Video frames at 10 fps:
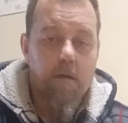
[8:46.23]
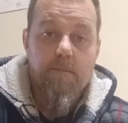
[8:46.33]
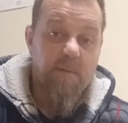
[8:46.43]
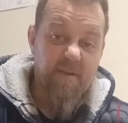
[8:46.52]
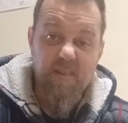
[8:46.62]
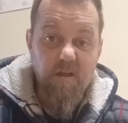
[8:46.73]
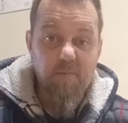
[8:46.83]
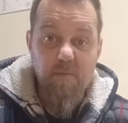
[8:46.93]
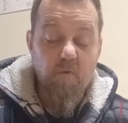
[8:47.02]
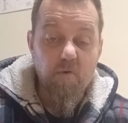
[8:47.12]
Maybe a little
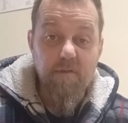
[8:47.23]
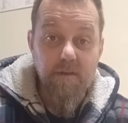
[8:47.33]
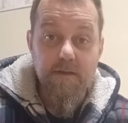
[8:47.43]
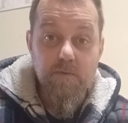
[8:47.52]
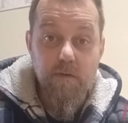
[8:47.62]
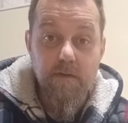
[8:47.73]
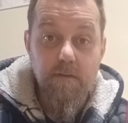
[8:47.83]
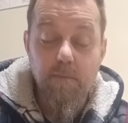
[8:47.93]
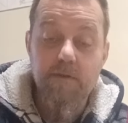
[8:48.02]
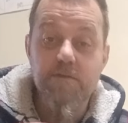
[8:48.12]
bit more than last week,
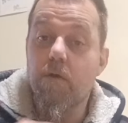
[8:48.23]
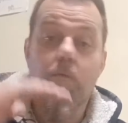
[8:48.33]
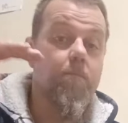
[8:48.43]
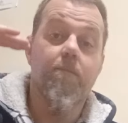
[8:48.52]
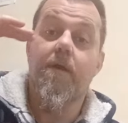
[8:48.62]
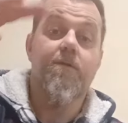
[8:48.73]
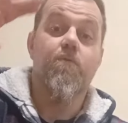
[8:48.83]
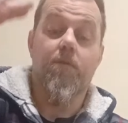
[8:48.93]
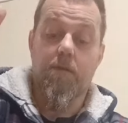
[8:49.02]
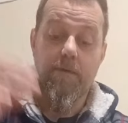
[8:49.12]
but there's no
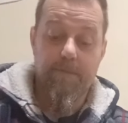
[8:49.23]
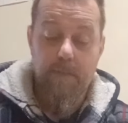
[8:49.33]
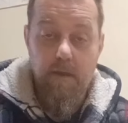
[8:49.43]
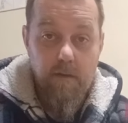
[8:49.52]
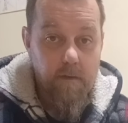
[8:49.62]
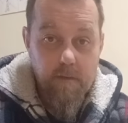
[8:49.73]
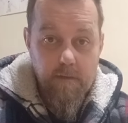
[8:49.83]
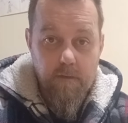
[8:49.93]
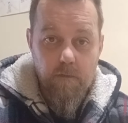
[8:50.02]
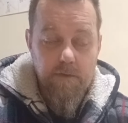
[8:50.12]
actual limit.
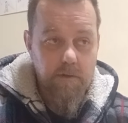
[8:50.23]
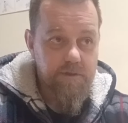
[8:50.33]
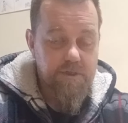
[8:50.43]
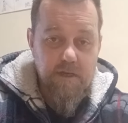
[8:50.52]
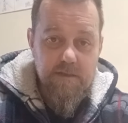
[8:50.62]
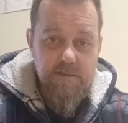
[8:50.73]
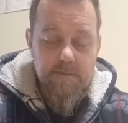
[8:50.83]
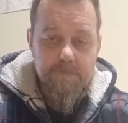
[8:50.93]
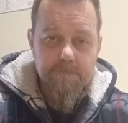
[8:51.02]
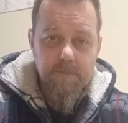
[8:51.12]
You know, you're not
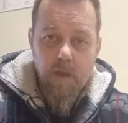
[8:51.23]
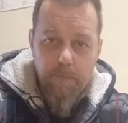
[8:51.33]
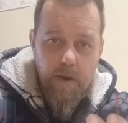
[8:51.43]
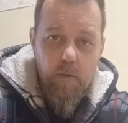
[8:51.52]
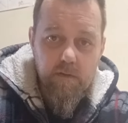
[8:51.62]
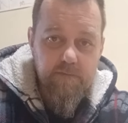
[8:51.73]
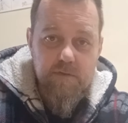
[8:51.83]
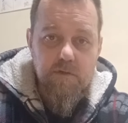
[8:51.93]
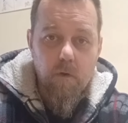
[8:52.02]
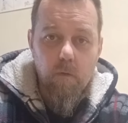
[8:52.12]
chasing a
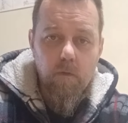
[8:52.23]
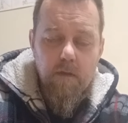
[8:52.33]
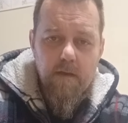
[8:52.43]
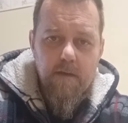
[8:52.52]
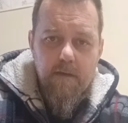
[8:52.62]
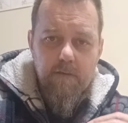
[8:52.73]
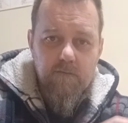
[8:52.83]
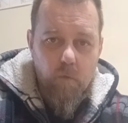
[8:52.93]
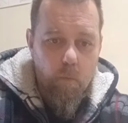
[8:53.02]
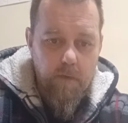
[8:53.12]
powerlifter's goal.
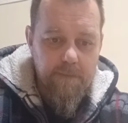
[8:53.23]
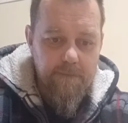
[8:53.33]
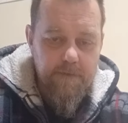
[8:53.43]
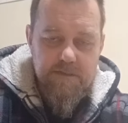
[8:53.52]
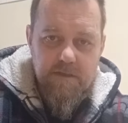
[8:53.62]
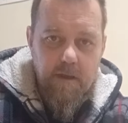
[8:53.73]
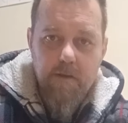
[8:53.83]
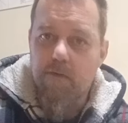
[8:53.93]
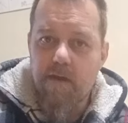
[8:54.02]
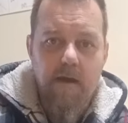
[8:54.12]
To win this
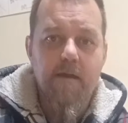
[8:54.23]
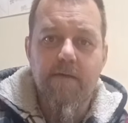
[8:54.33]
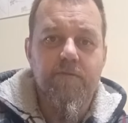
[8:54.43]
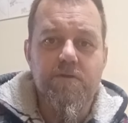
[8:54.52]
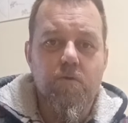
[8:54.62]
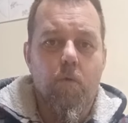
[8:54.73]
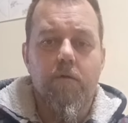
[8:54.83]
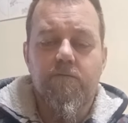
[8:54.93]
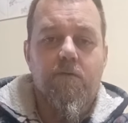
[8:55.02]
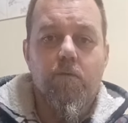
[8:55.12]
category, I have to
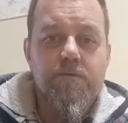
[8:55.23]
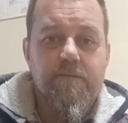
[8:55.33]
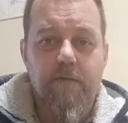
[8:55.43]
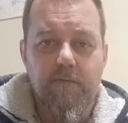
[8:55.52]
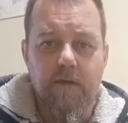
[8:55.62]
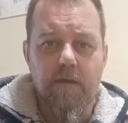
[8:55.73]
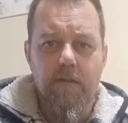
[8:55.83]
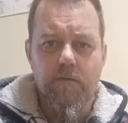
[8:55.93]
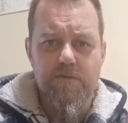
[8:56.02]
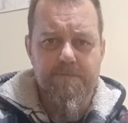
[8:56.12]
squat 250
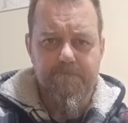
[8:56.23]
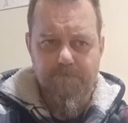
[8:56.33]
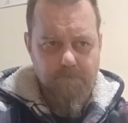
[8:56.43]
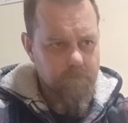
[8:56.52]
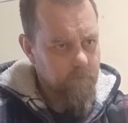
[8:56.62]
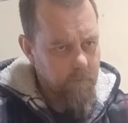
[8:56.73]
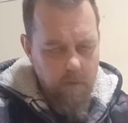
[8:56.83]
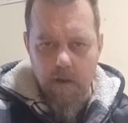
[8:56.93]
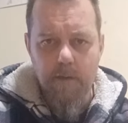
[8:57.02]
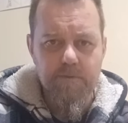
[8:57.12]
kilos.
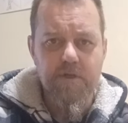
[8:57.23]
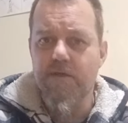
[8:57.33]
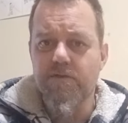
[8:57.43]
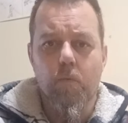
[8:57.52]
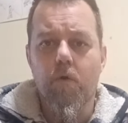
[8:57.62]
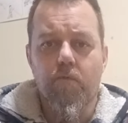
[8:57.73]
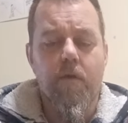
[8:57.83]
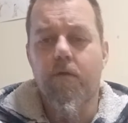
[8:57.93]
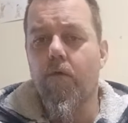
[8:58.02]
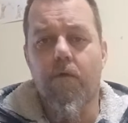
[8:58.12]
I'm chasing the world
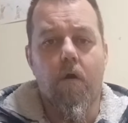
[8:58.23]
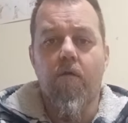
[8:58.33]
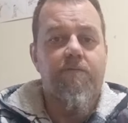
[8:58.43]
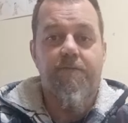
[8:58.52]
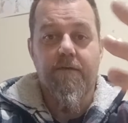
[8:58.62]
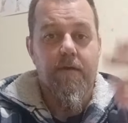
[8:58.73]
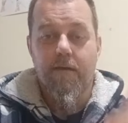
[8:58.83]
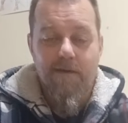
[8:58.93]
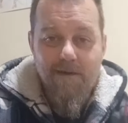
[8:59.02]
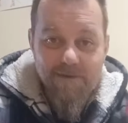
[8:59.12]
record of,
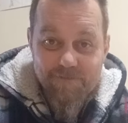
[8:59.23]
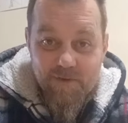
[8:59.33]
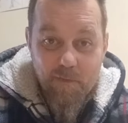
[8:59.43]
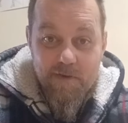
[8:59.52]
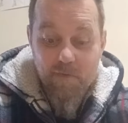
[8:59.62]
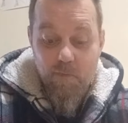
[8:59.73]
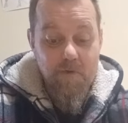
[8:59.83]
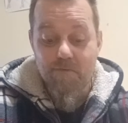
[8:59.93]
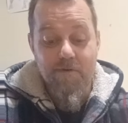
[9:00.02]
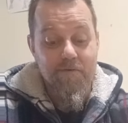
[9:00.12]
I have no idea what the
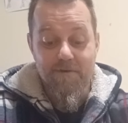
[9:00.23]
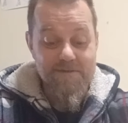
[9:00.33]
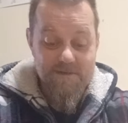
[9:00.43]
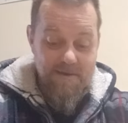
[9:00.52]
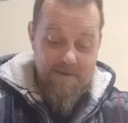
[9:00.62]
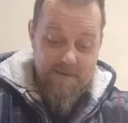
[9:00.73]
world record is.